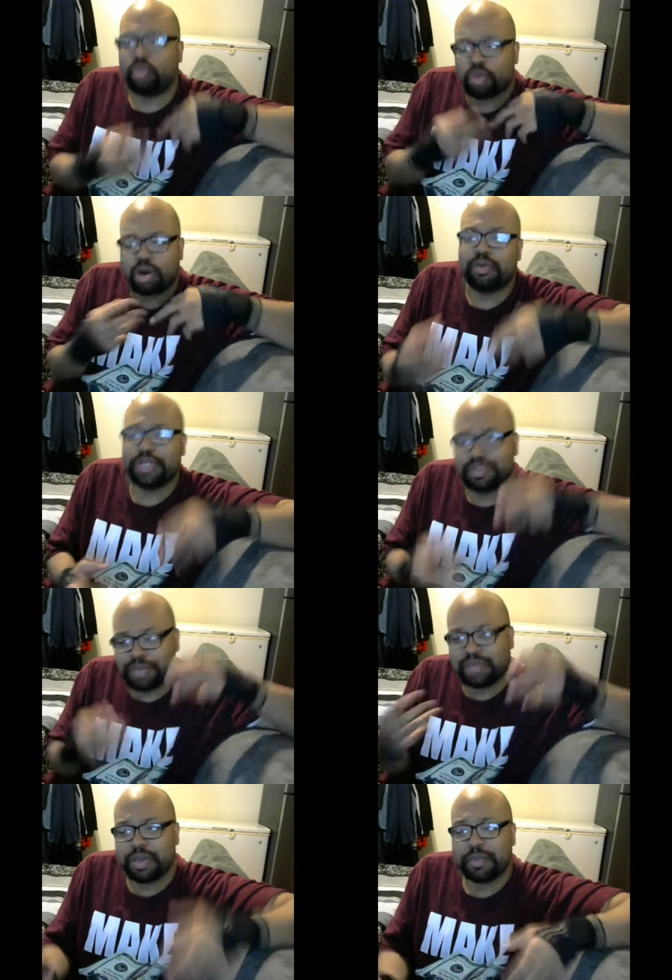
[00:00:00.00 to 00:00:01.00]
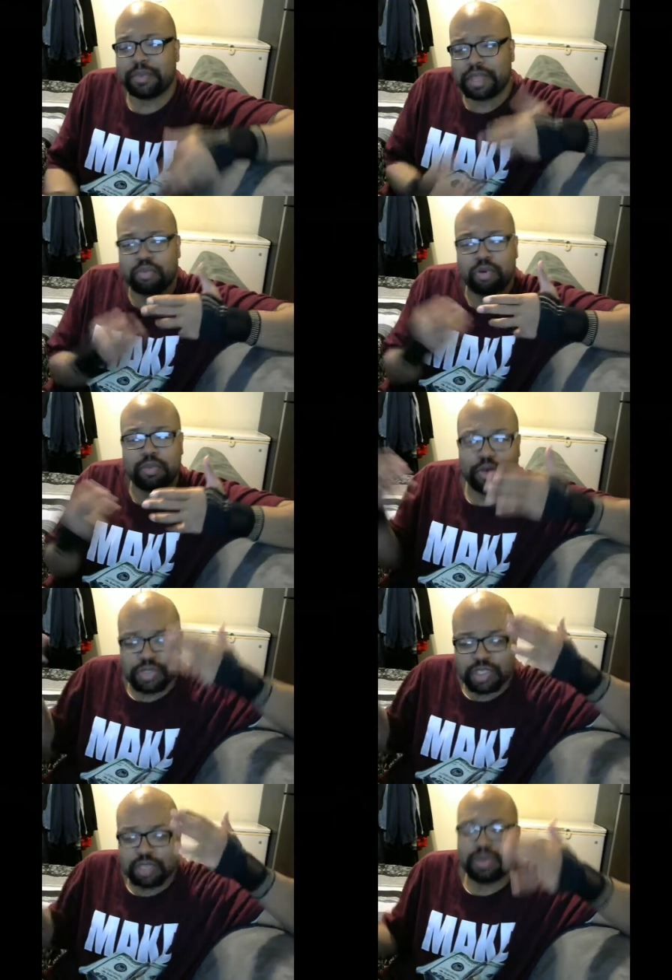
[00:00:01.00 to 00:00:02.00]
promos, make, maybe make the
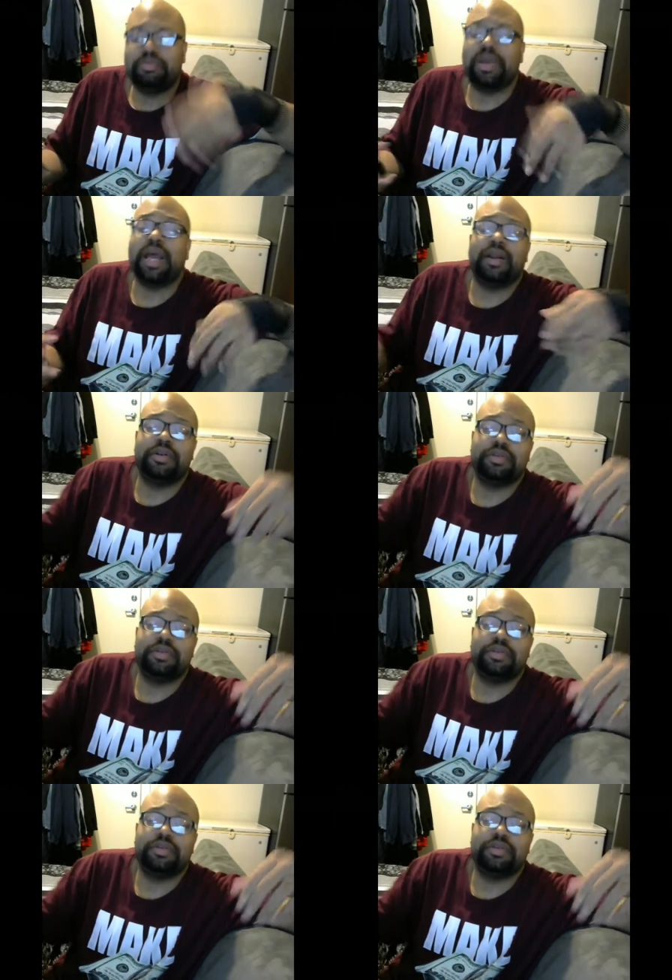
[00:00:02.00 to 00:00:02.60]
promos a little bit better.